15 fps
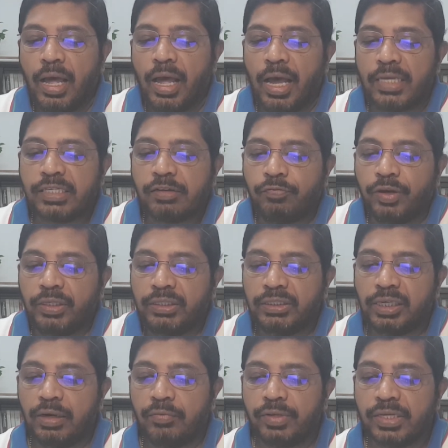as a
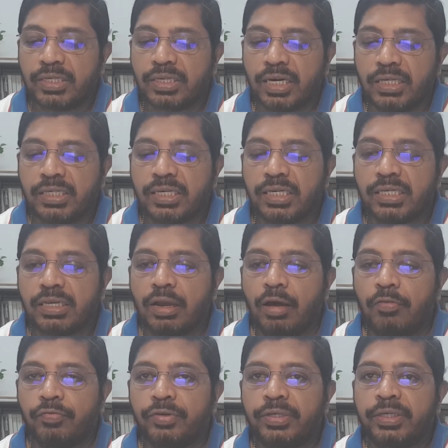function of the structures
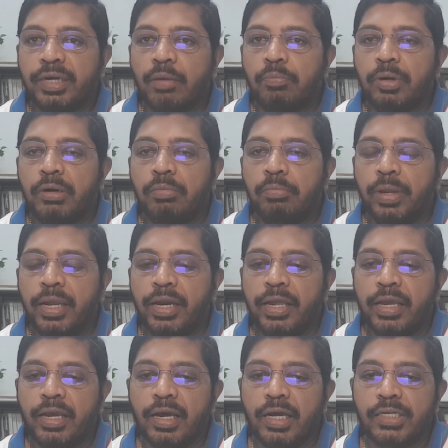of double
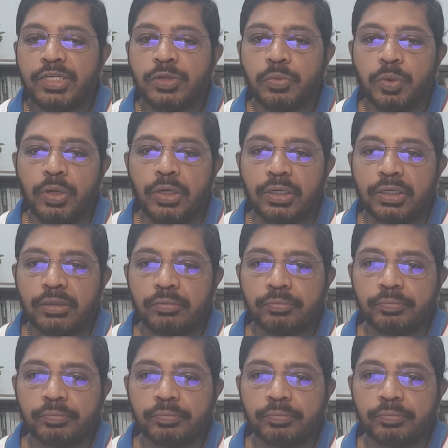meaning at work.